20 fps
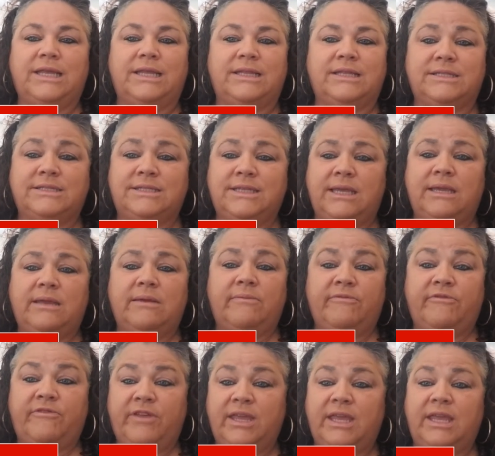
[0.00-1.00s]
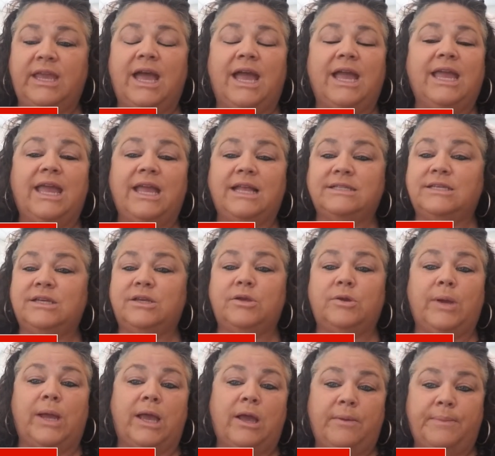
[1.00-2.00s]
in the DMV. I can't tell you
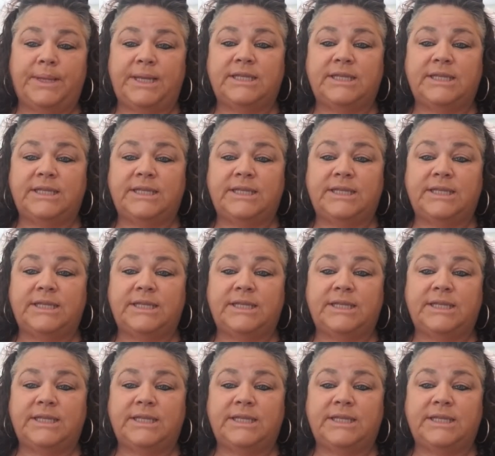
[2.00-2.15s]
how many